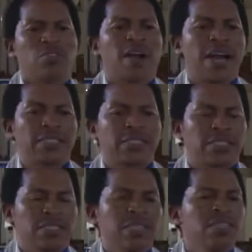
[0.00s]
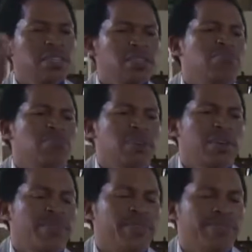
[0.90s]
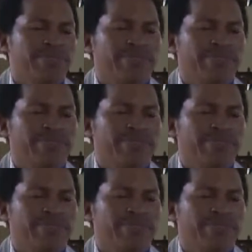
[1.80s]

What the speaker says: In your heart, happy.